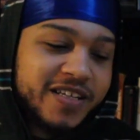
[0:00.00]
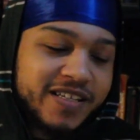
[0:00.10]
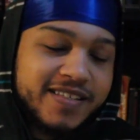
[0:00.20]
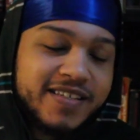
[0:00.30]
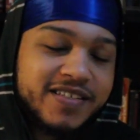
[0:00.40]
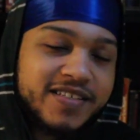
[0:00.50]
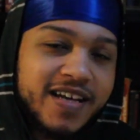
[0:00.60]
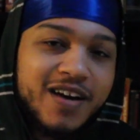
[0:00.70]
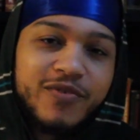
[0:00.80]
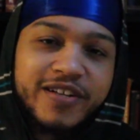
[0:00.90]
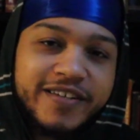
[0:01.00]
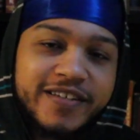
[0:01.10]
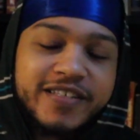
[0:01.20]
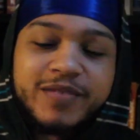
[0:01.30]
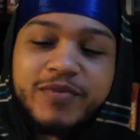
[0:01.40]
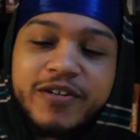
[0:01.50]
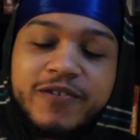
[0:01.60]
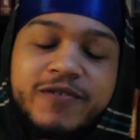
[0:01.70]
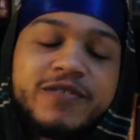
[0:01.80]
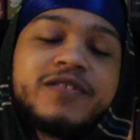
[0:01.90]
But I guess that's just how it is,
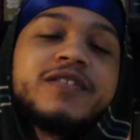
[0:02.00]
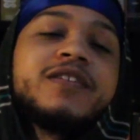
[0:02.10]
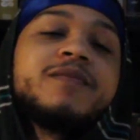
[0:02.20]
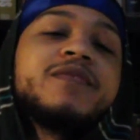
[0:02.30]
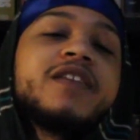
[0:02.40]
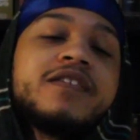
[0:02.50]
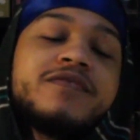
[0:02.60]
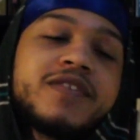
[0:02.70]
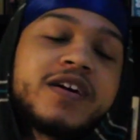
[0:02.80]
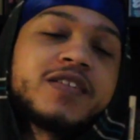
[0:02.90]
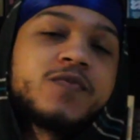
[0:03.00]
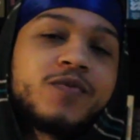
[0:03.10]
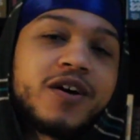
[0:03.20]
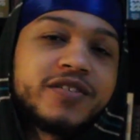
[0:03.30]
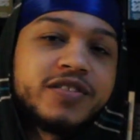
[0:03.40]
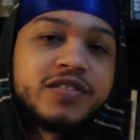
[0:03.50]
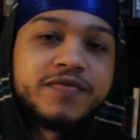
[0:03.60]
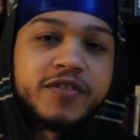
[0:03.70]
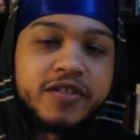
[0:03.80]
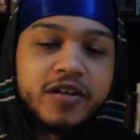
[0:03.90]
bro. But thank you guys for
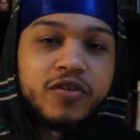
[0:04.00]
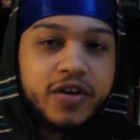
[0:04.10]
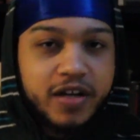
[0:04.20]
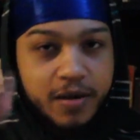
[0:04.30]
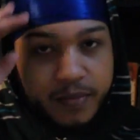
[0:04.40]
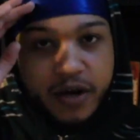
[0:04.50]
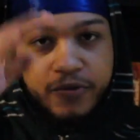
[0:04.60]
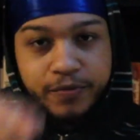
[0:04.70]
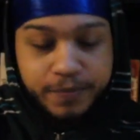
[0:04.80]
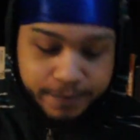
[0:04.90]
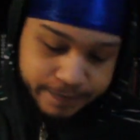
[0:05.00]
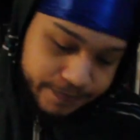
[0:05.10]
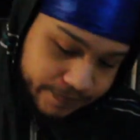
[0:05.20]
watching this video, and I'm out.